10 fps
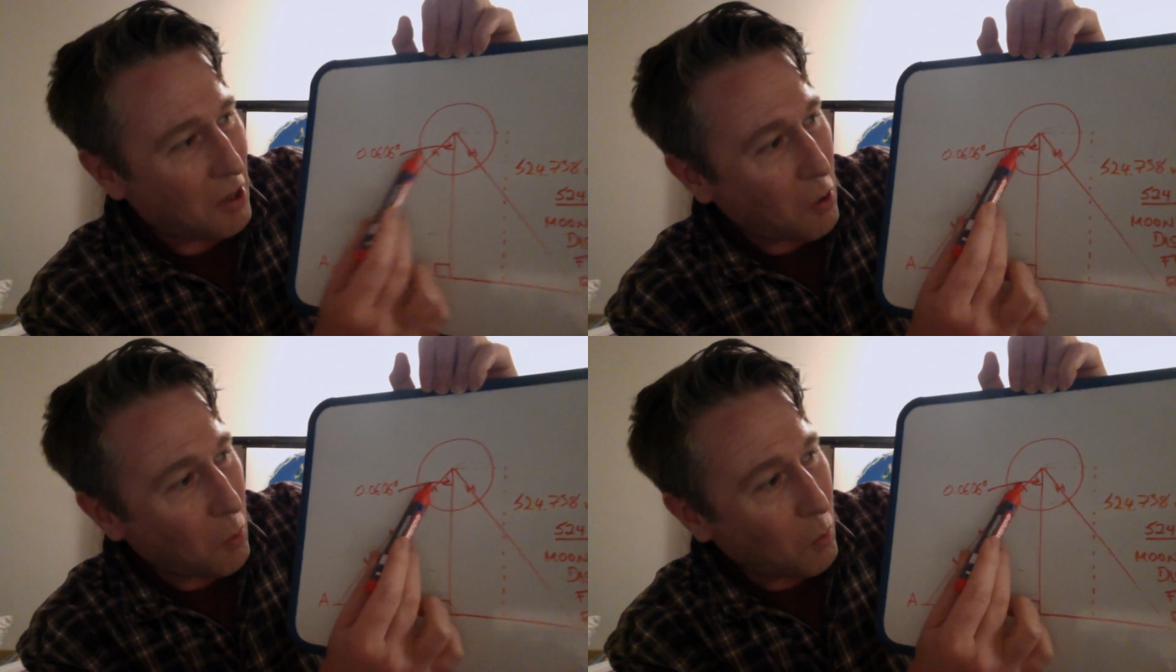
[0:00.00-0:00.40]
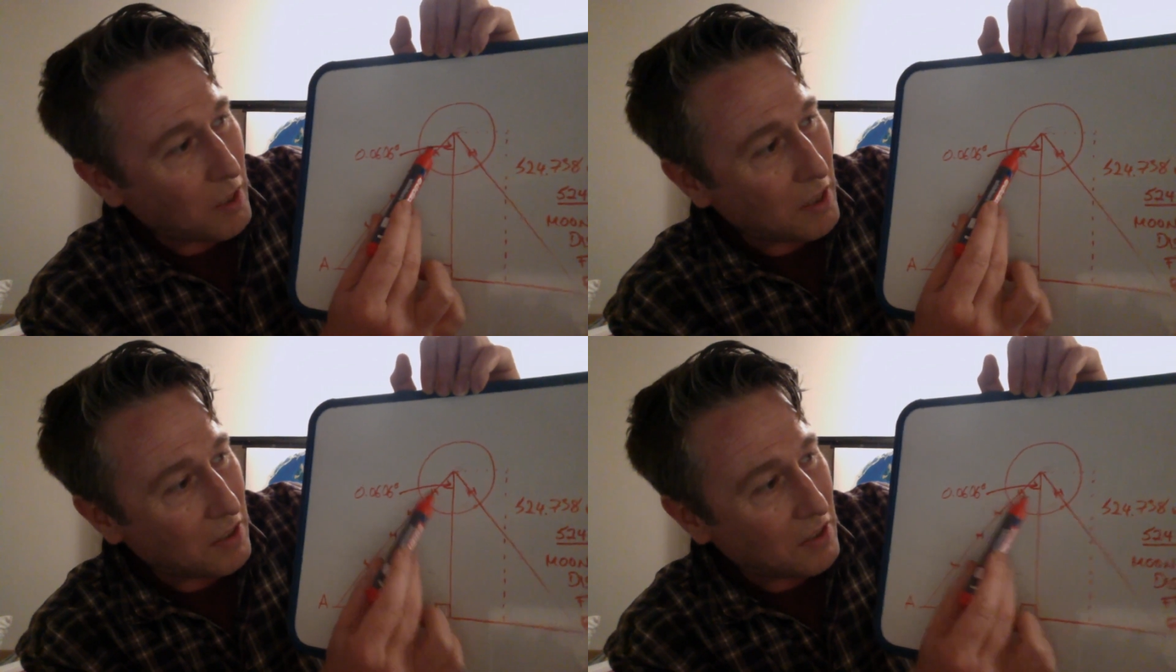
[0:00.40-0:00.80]
which
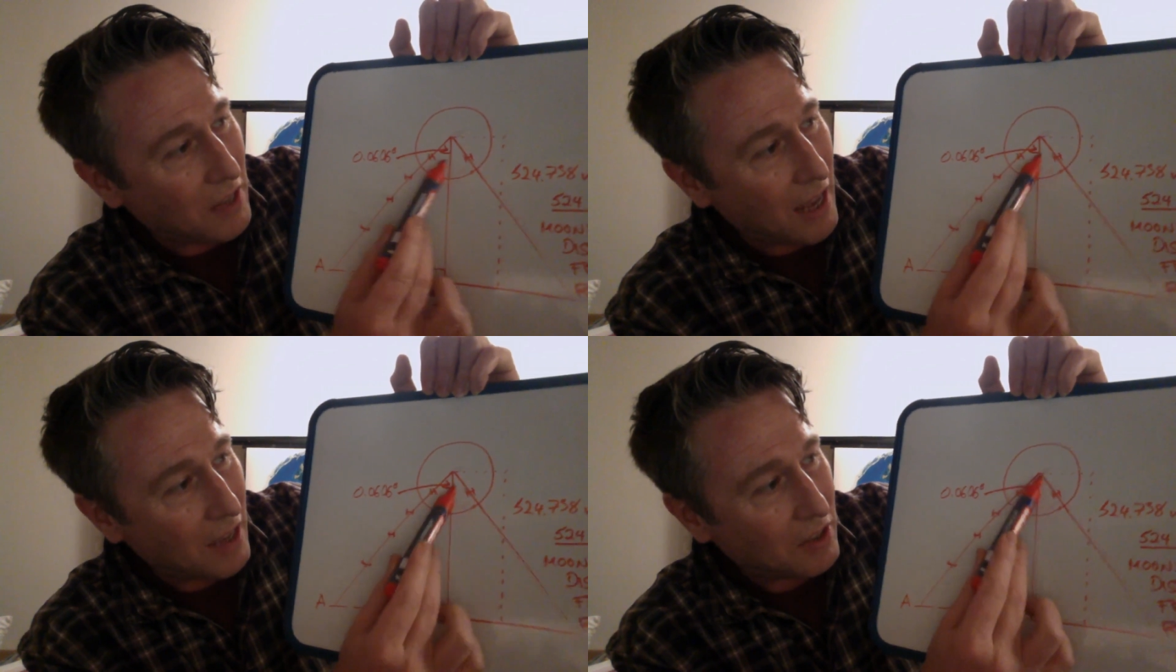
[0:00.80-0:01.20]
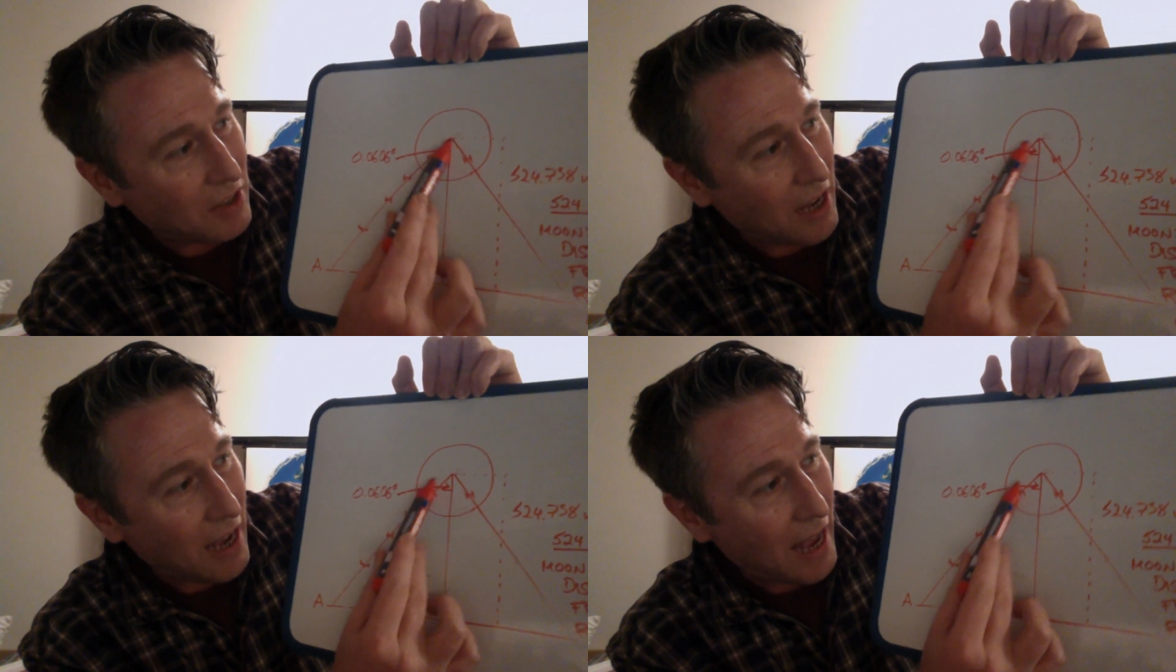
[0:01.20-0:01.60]
is this
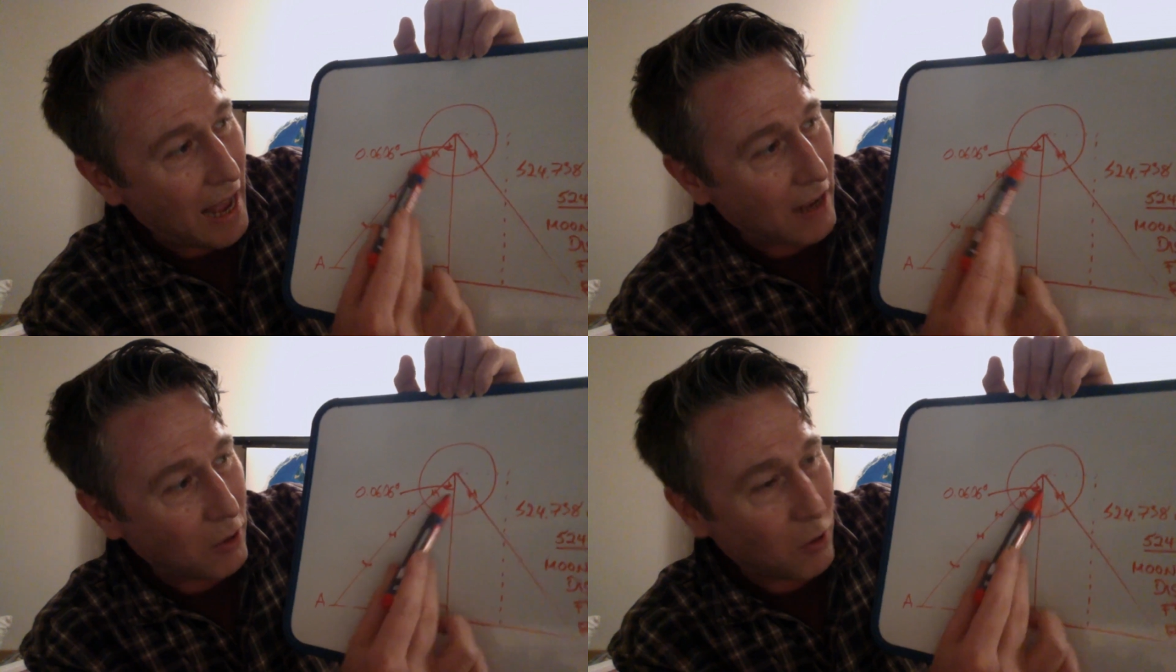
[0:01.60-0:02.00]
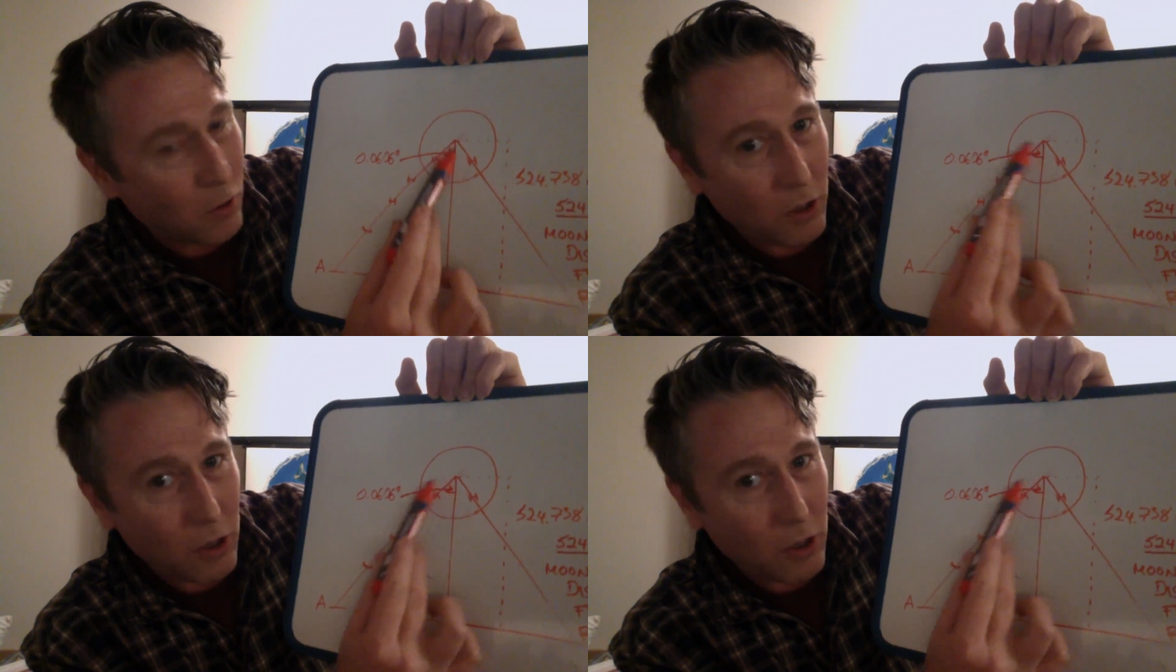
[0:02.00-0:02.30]
angle,